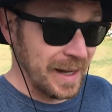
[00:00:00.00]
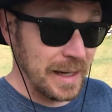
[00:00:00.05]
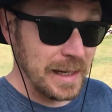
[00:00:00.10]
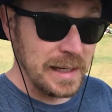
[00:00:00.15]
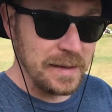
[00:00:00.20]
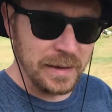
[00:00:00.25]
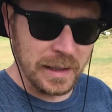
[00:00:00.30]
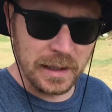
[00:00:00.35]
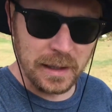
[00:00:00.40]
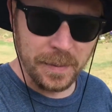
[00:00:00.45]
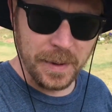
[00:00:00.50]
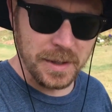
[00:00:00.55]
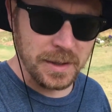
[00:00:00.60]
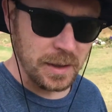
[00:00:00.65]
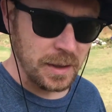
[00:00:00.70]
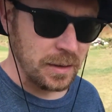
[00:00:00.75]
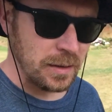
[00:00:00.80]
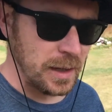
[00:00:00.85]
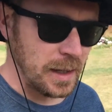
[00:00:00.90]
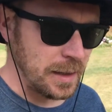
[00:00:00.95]
leaving clippings on
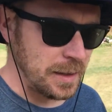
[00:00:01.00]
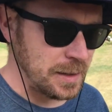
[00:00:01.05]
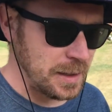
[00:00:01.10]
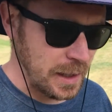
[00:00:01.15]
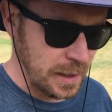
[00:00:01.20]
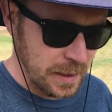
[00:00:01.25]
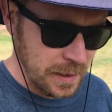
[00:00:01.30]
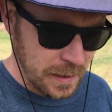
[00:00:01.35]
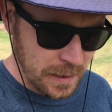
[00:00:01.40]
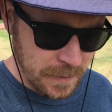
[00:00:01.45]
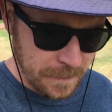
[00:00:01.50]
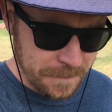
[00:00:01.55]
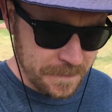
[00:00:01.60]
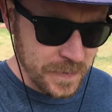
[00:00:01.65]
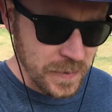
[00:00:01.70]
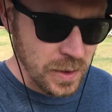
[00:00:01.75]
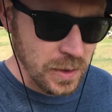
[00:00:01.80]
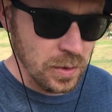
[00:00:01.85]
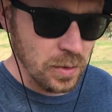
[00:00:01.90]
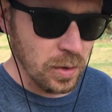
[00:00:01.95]
the ground is that
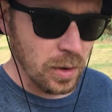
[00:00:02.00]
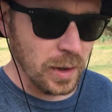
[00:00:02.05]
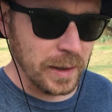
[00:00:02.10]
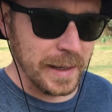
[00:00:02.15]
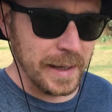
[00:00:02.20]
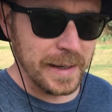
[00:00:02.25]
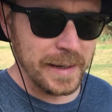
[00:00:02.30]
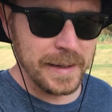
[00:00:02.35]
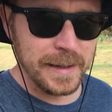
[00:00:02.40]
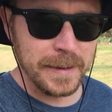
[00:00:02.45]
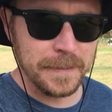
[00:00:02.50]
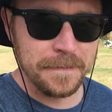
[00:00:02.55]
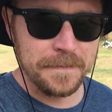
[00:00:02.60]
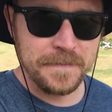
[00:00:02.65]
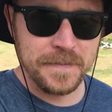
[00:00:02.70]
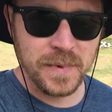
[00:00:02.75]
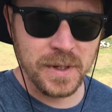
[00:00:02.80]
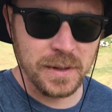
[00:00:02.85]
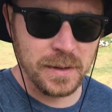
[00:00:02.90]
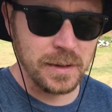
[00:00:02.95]
you are going to,
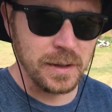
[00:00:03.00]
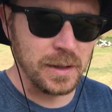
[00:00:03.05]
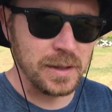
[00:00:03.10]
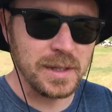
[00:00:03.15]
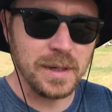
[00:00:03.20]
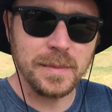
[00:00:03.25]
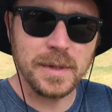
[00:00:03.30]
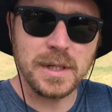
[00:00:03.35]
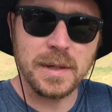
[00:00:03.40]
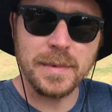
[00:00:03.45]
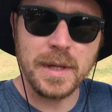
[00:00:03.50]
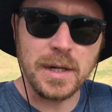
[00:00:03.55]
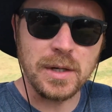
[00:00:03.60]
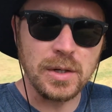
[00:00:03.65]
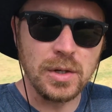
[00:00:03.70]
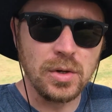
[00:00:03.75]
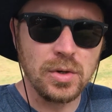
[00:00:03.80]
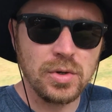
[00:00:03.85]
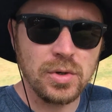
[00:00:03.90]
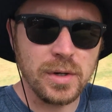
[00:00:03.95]
some of that
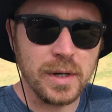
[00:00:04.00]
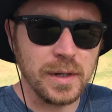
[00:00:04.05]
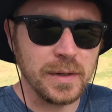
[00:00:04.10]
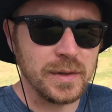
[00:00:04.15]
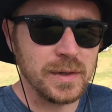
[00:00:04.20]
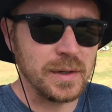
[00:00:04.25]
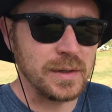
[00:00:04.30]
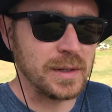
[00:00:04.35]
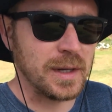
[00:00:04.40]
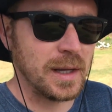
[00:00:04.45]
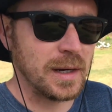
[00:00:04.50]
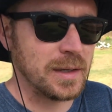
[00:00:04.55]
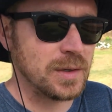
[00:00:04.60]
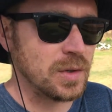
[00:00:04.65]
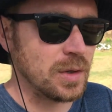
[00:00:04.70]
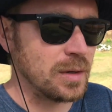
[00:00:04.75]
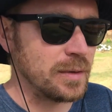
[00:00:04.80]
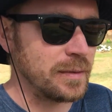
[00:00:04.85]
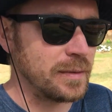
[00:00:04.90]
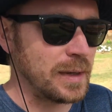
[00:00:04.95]
nutrients is going to
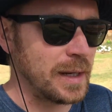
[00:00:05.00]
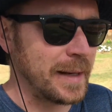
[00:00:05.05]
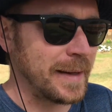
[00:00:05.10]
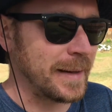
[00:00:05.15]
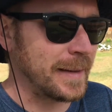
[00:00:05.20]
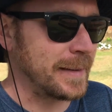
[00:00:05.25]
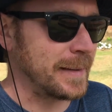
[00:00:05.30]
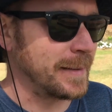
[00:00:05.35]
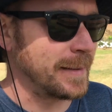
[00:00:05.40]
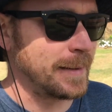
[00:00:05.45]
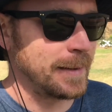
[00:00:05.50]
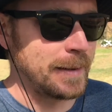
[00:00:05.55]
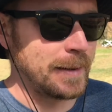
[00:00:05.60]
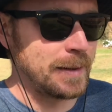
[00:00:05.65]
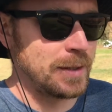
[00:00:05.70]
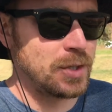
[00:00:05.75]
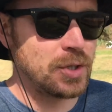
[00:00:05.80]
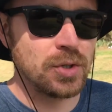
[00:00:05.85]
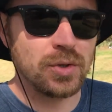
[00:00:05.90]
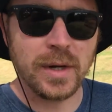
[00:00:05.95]
sort of like
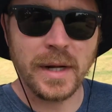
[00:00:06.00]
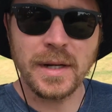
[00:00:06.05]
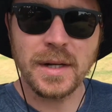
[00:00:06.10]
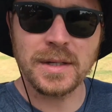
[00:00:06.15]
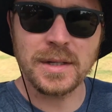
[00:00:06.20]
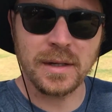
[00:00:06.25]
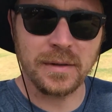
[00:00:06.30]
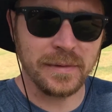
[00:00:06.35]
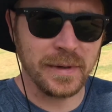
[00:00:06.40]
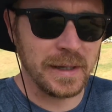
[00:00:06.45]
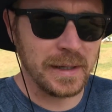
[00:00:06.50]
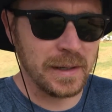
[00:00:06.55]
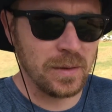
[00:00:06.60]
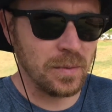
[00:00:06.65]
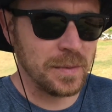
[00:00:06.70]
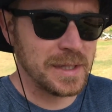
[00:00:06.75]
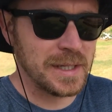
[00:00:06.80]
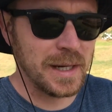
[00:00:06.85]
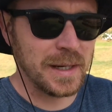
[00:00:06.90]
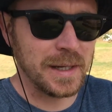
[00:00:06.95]
strain itself out,
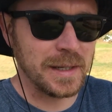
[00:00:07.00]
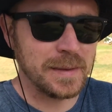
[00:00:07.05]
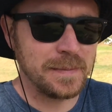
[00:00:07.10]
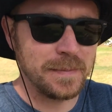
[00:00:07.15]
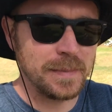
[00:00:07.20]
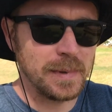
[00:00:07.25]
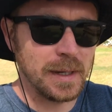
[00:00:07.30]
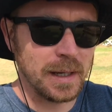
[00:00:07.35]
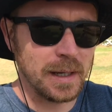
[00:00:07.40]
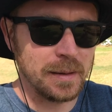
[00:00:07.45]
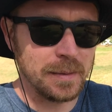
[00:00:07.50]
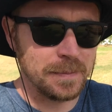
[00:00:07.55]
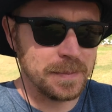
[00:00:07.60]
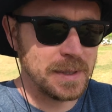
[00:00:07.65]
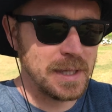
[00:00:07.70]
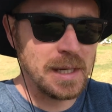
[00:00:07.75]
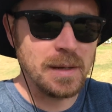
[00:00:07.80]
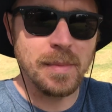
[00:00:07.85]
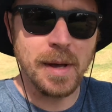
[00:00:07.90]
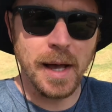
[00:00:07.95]
almost like a
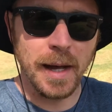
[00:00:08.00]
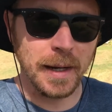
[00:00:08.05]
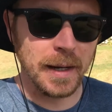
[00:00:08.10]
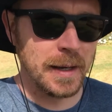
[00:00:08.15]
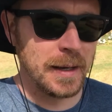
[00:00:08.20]
tea bag.